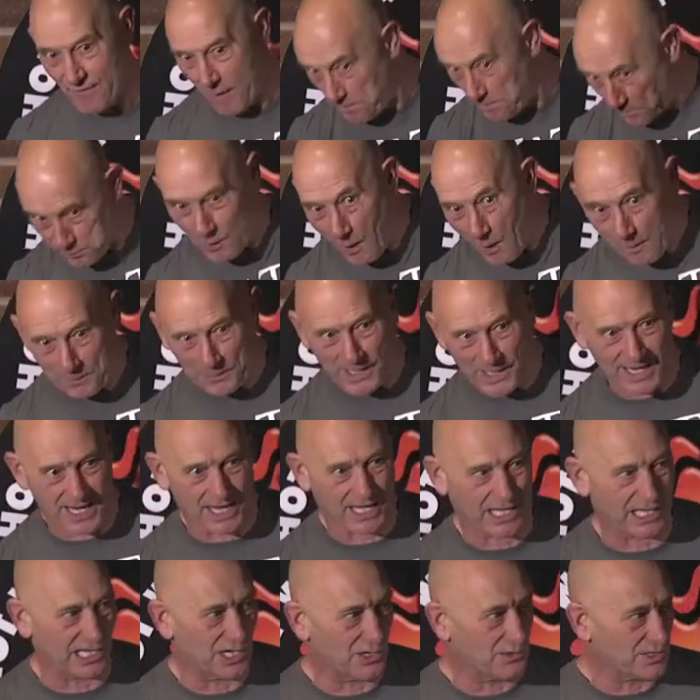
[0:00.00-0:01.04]
properly
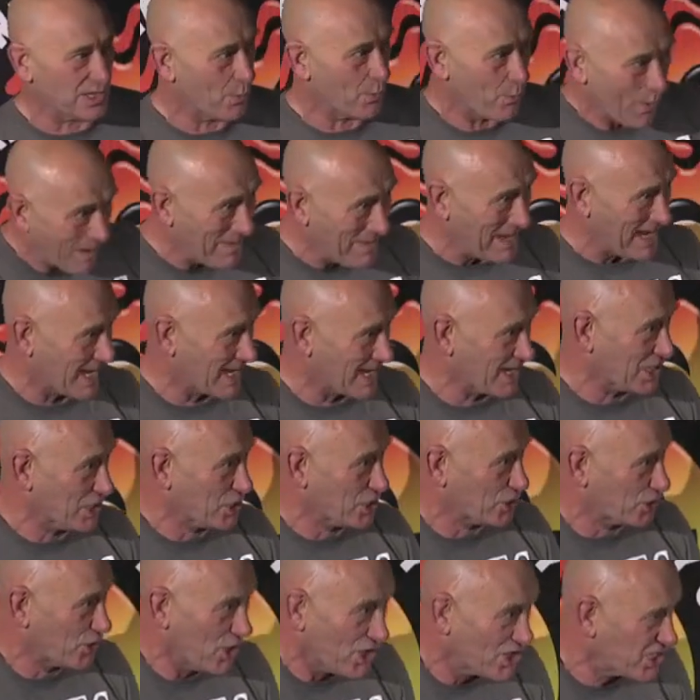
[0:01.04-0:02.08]
included women in
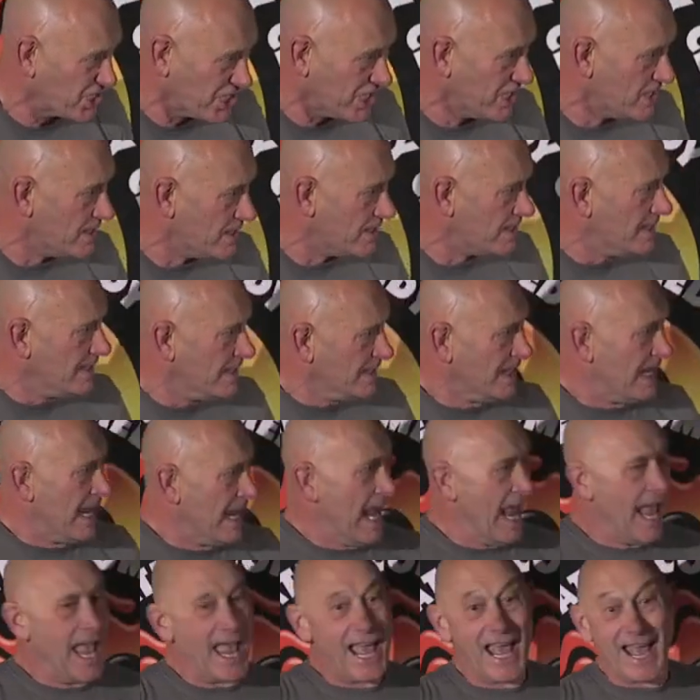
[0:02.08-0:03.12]
construction.
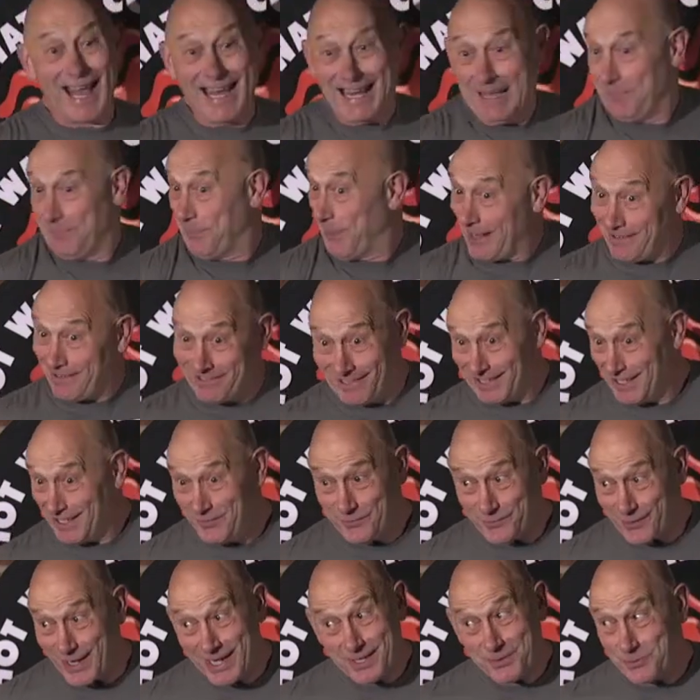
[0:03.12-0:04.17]
And apparently
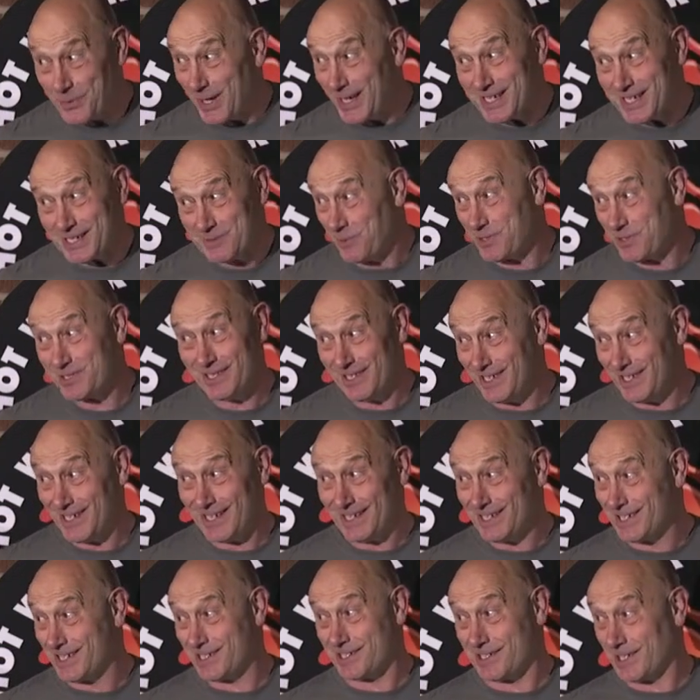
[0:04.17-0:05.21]
Fred West wasn't the
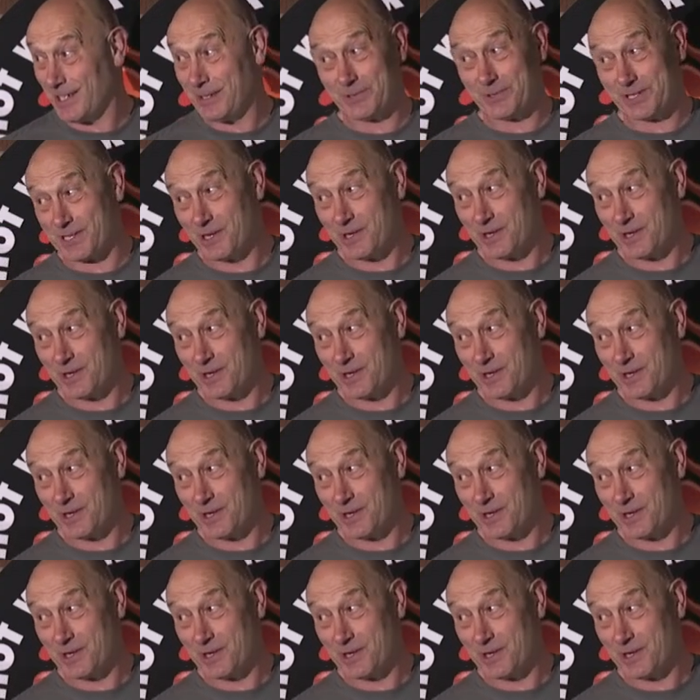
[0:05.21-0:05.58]
answer she was looking for.